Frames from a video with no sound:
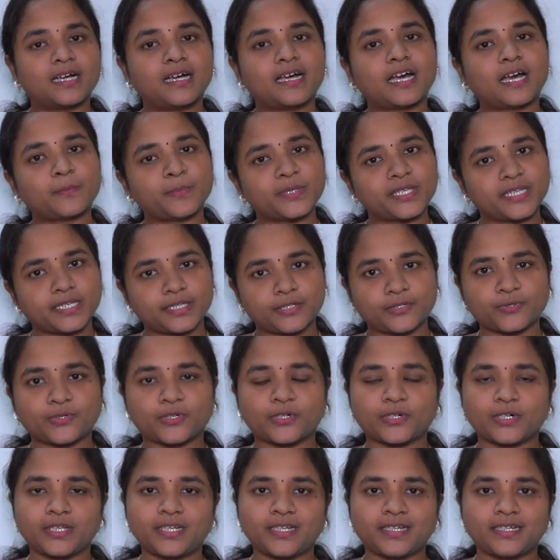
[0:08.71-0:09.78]
Happy day to
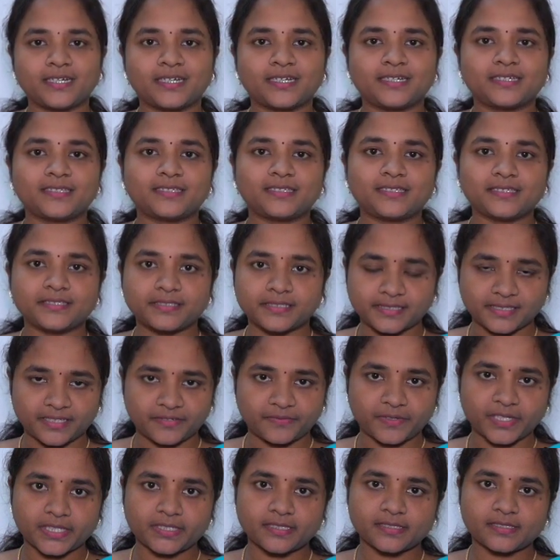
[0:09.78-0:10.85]
all. This is
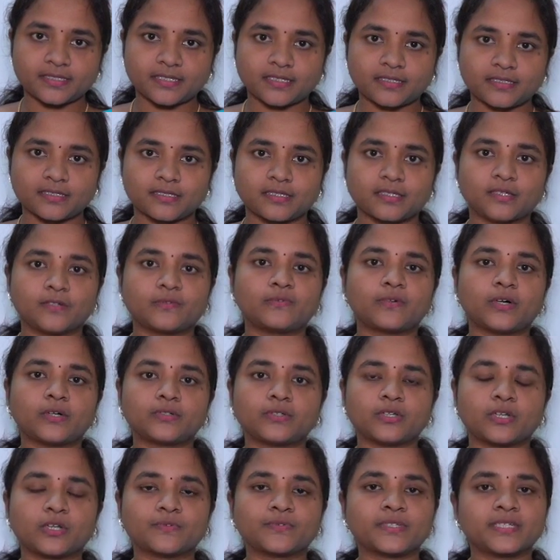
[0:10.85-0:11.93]
Nivedita,
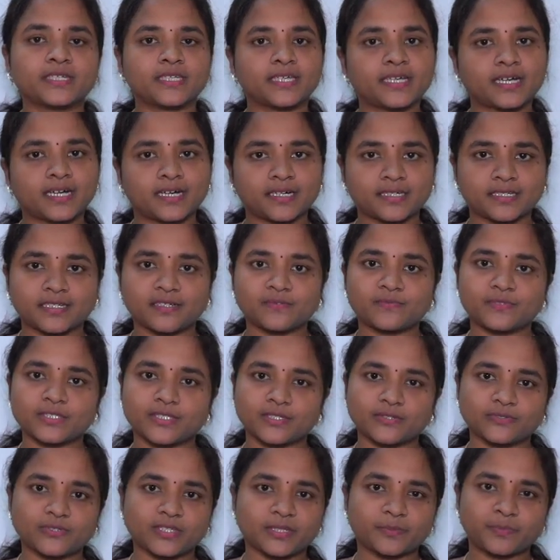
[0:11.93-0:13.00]
founder of Sri Ahana
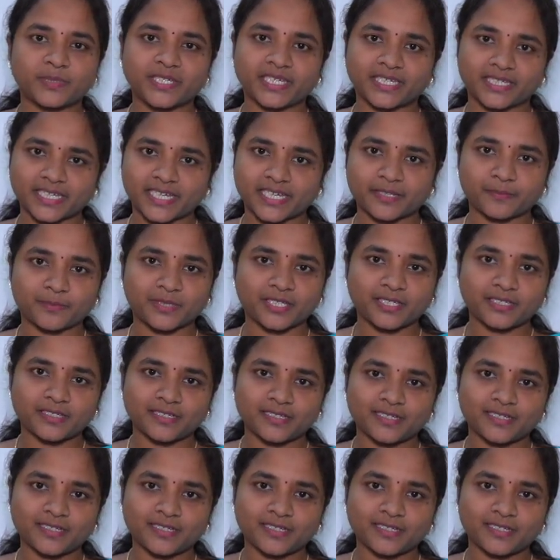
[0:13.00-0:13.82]
Physiotherapy Academy.